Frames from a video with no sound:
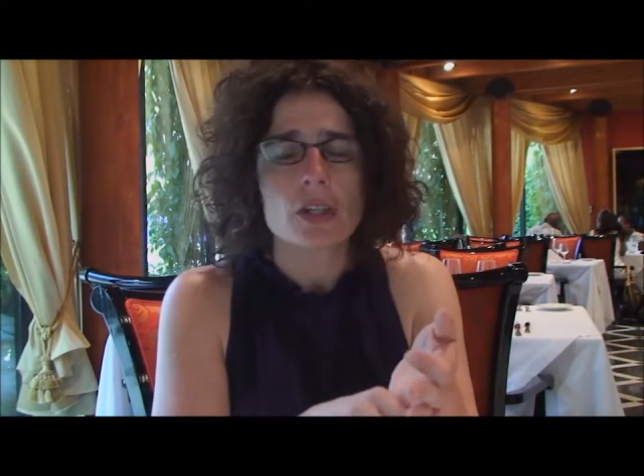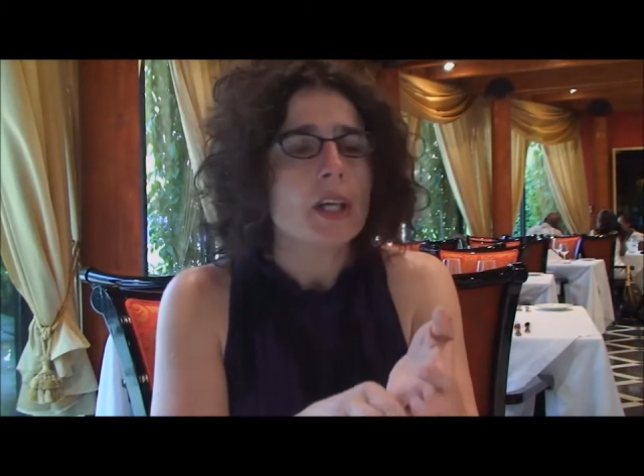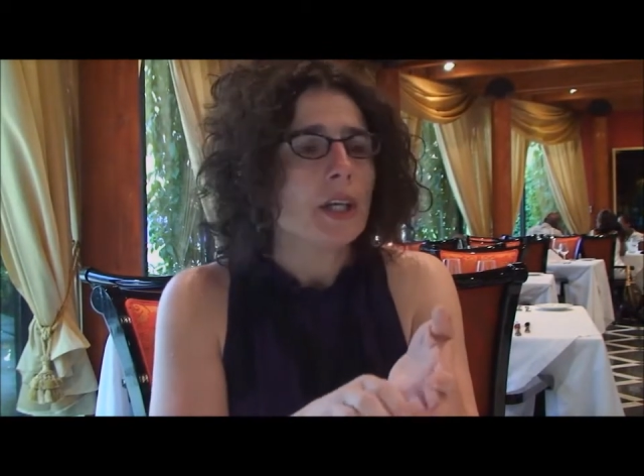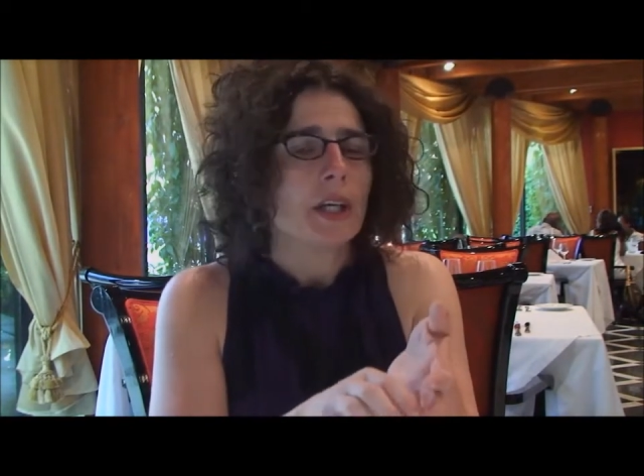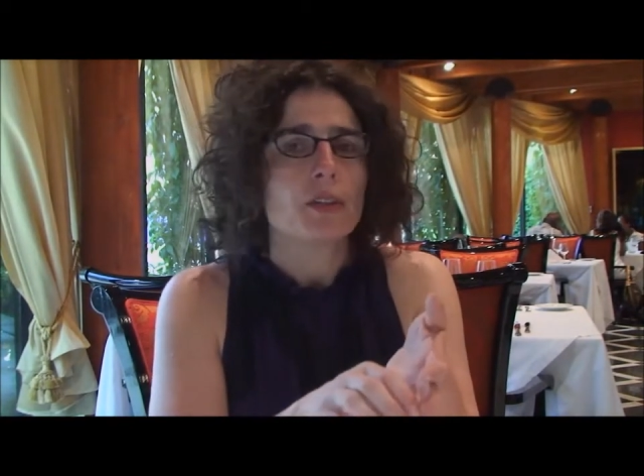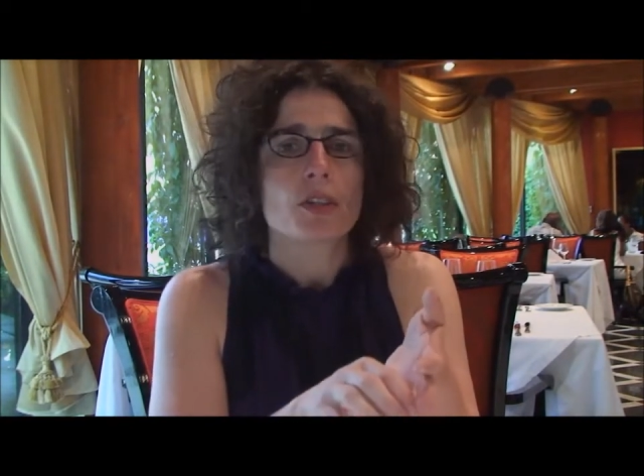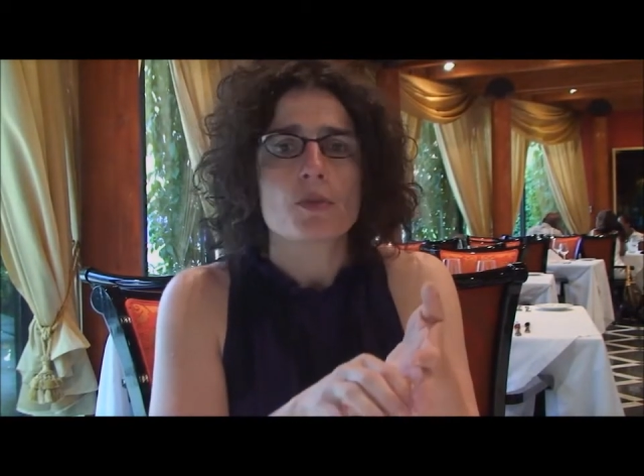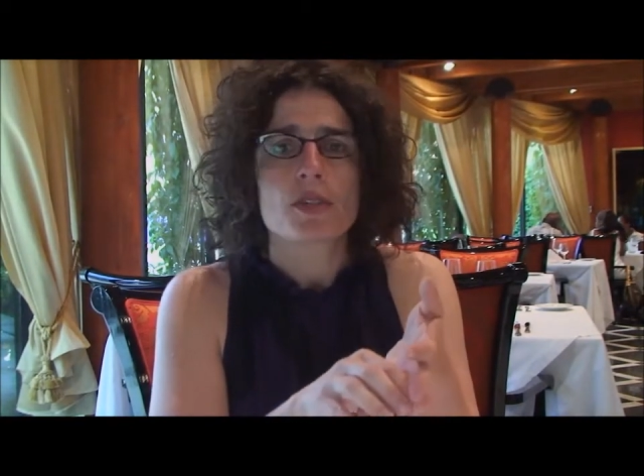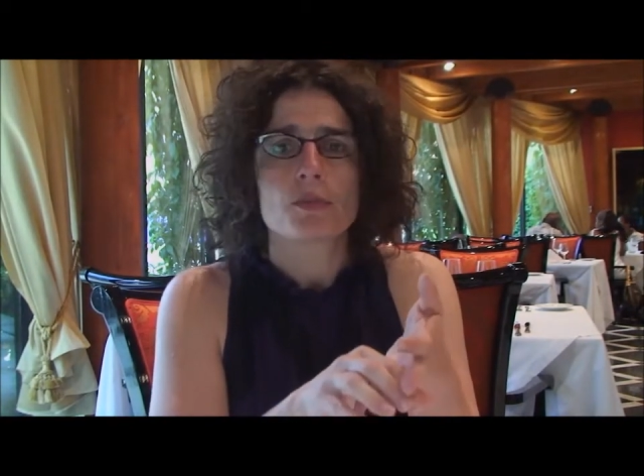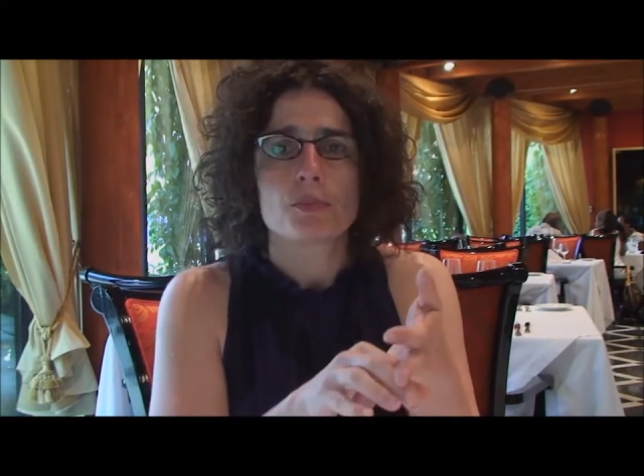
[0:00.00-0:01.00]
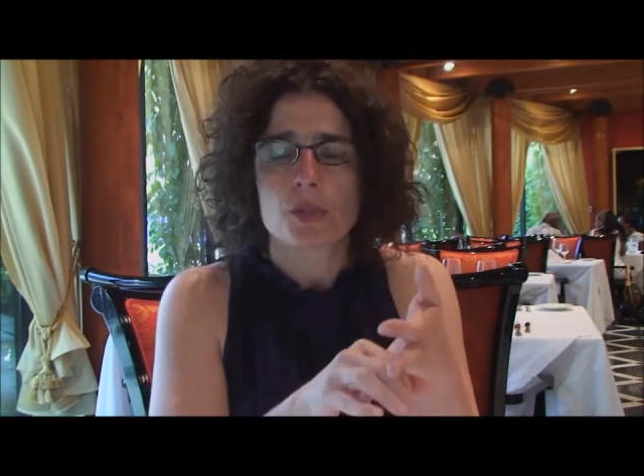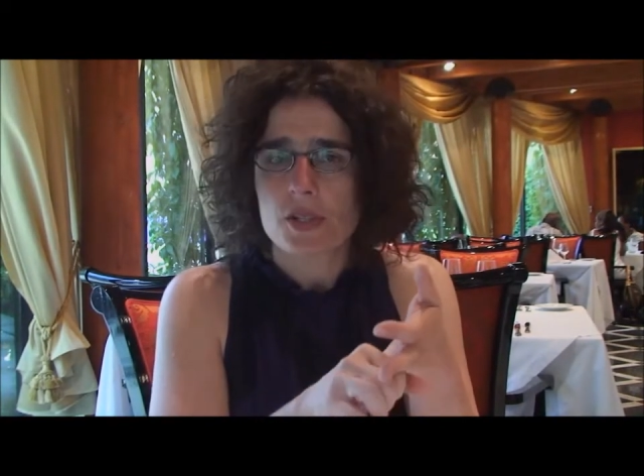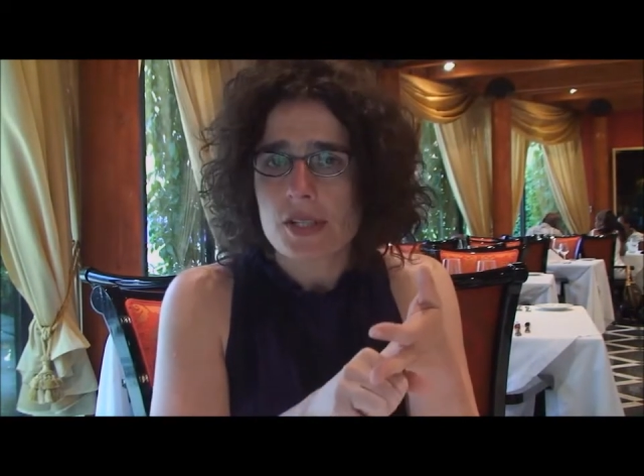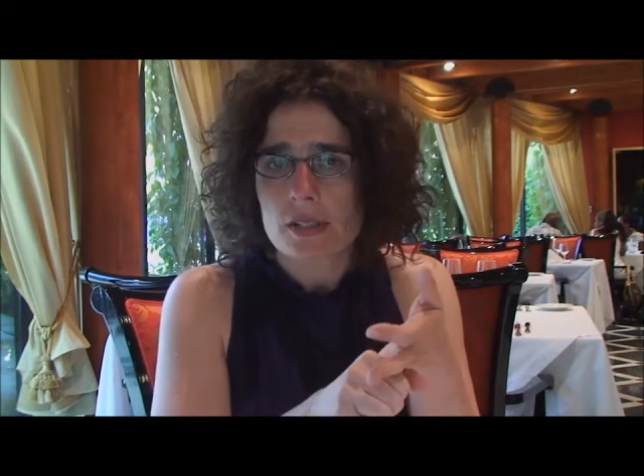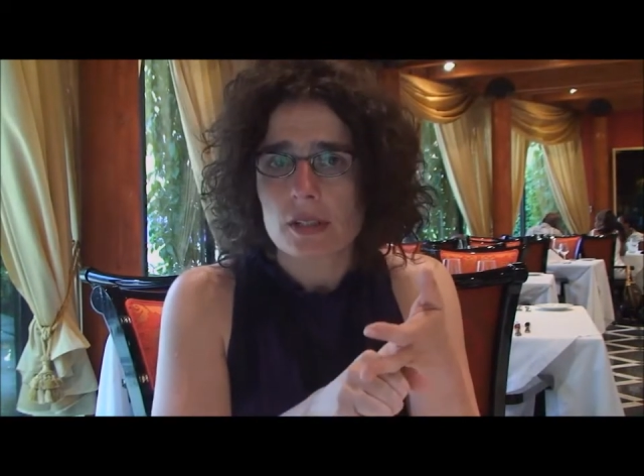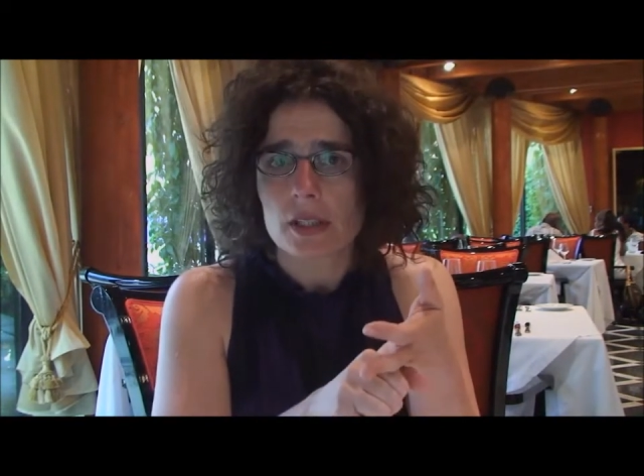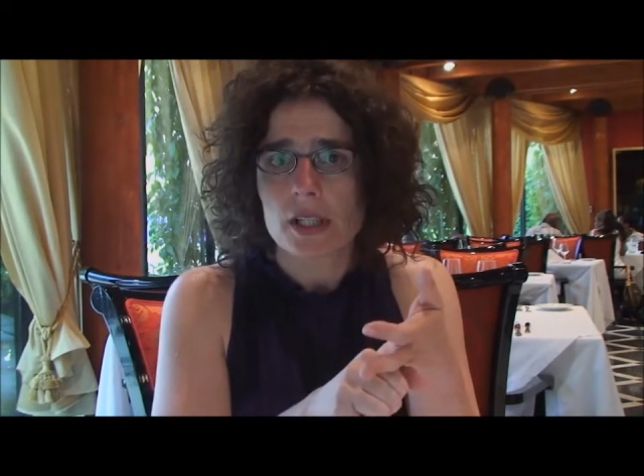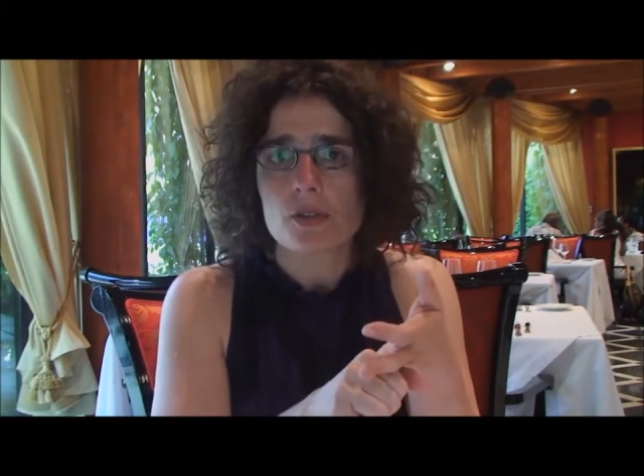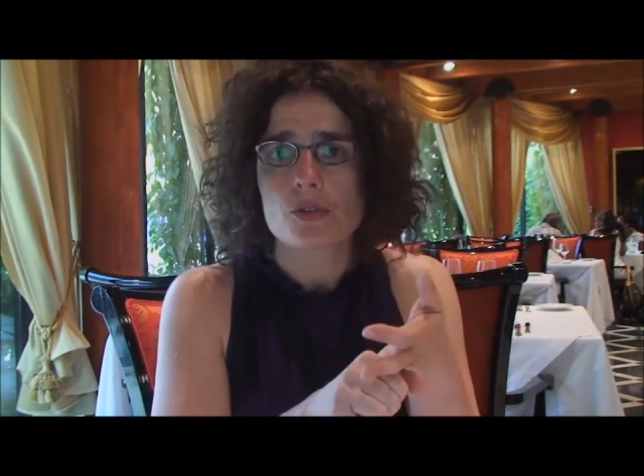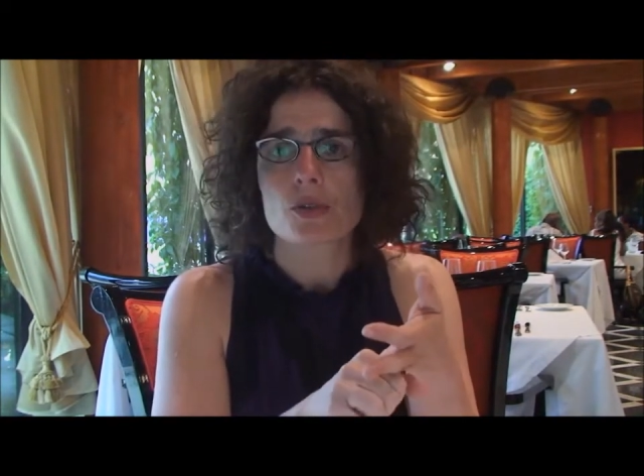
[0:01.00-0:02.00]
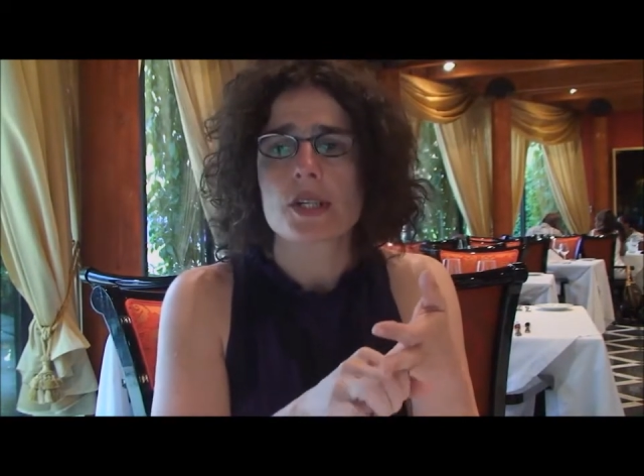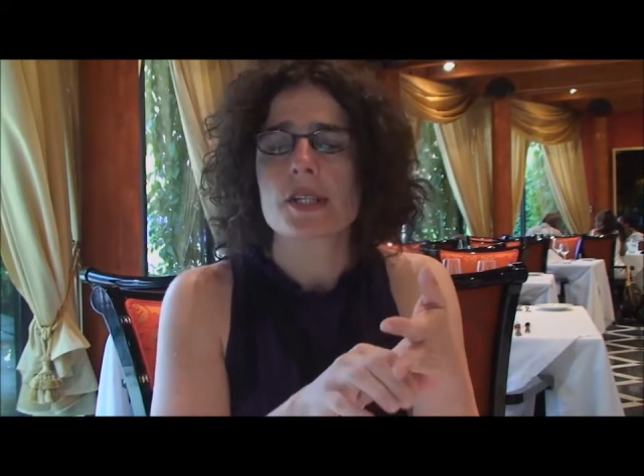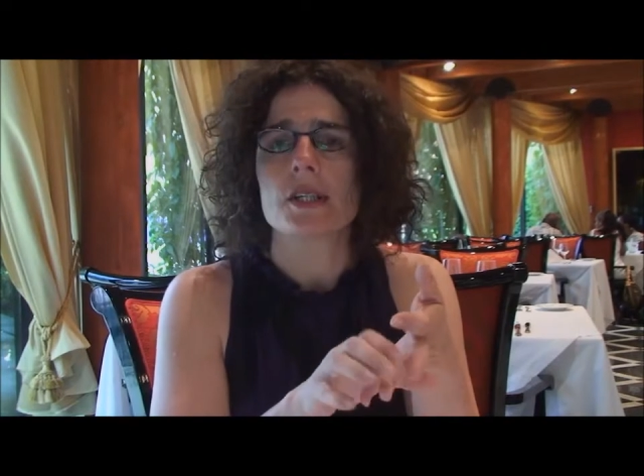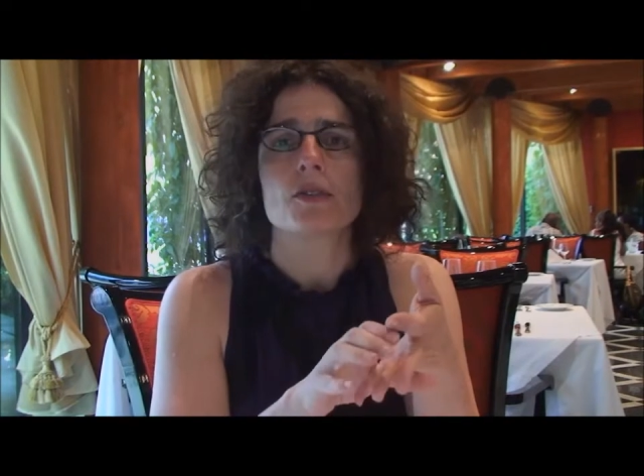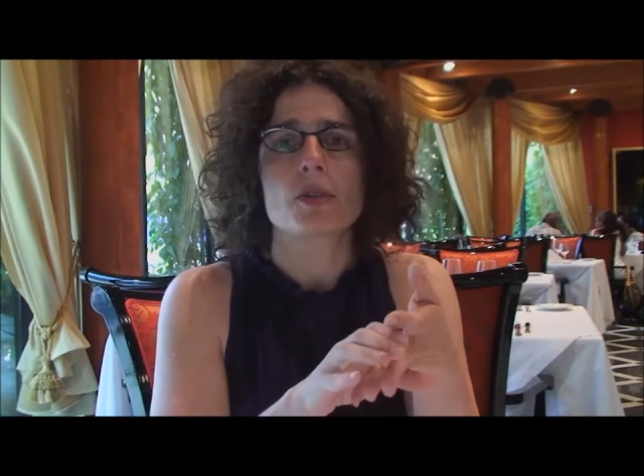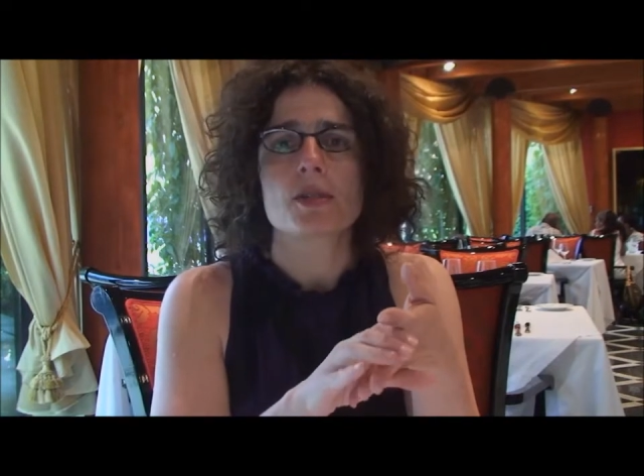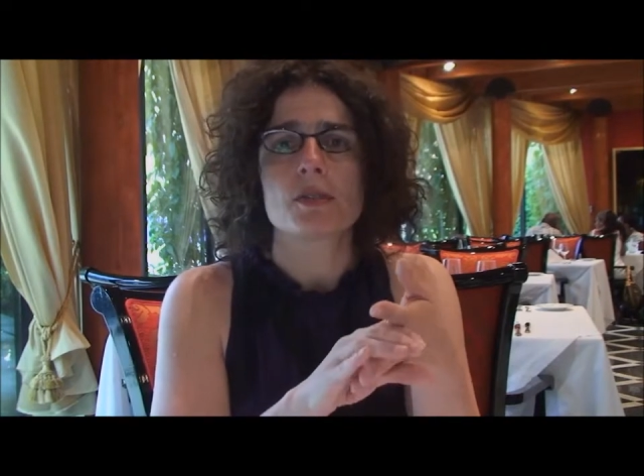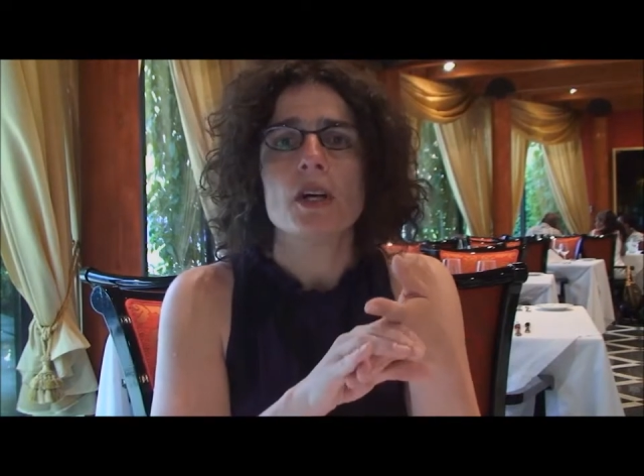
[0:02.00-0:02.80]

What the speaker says: in terms of personal interest, in terms of